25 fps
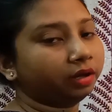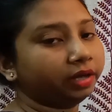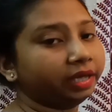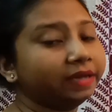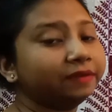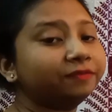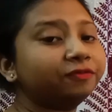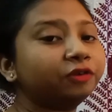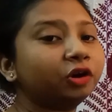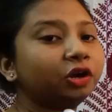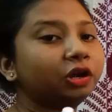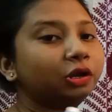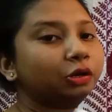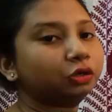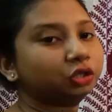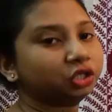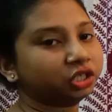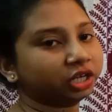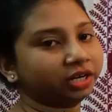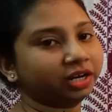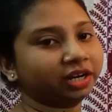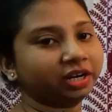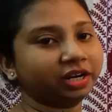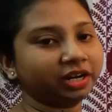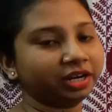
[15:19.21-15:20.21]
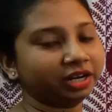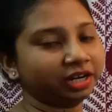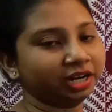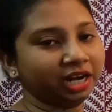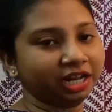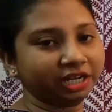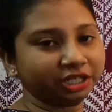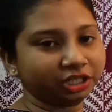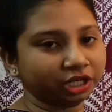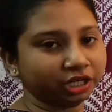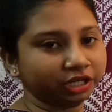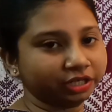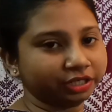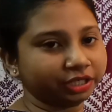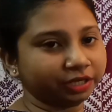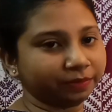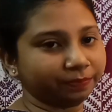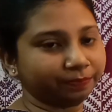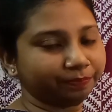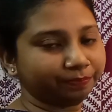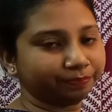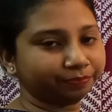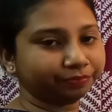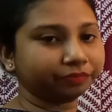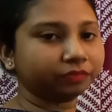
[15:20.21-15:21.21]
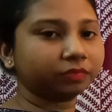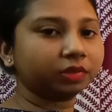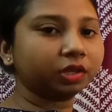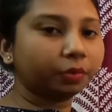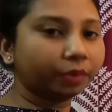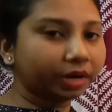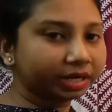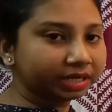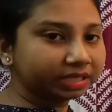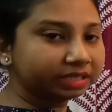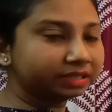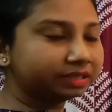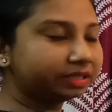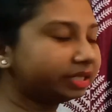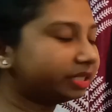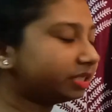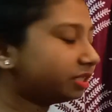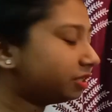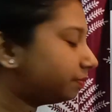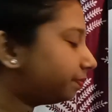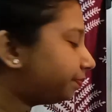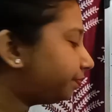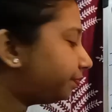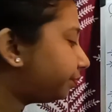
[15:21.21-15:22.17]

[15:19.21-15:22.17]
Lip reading: evolutionary relationship. What is this?